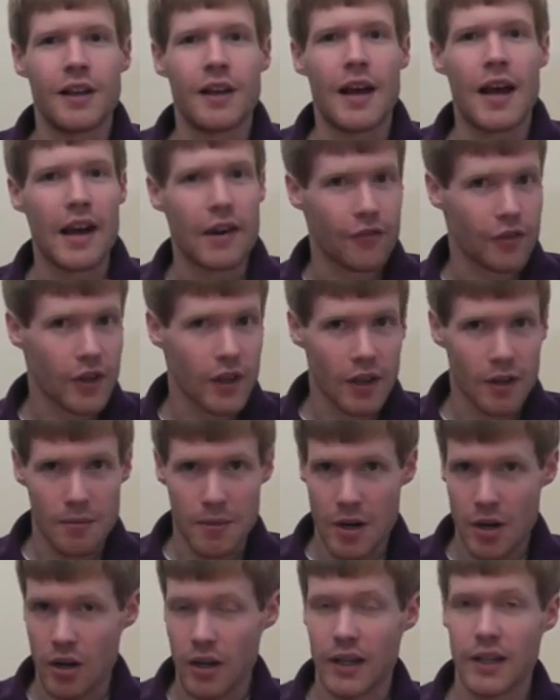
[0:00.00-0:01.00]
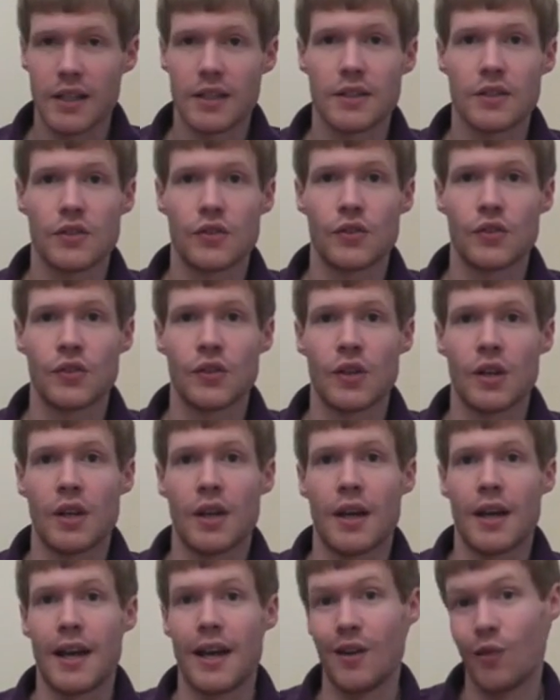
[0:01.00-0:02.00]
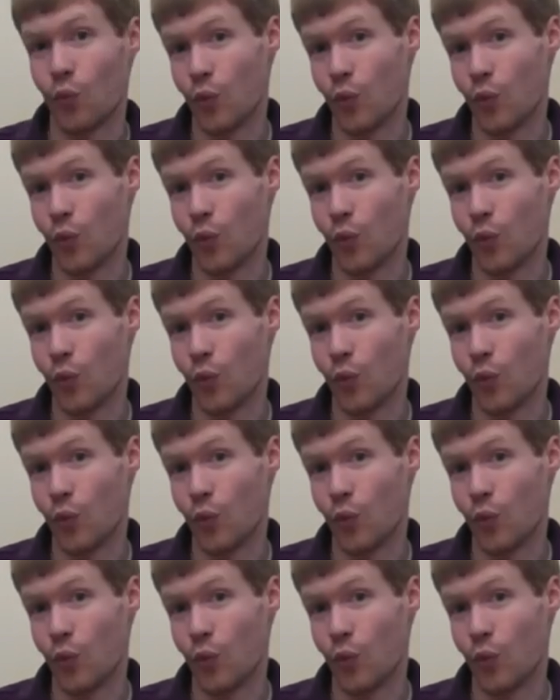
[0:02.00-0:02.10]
African Americans and